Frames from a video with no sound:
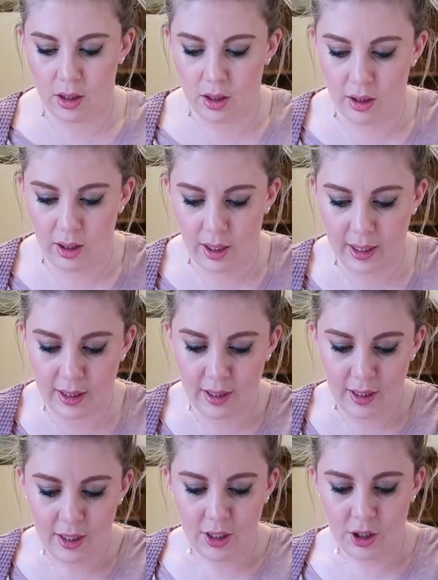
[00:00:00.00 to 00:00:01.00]
to look like.
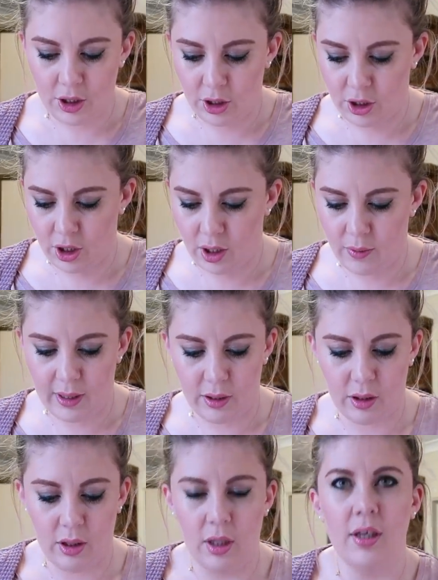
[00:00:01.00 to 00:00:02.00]
I'll show you a
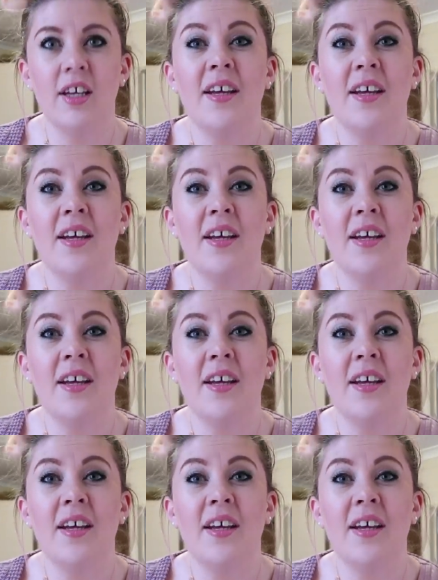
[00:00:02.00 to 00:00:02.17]
little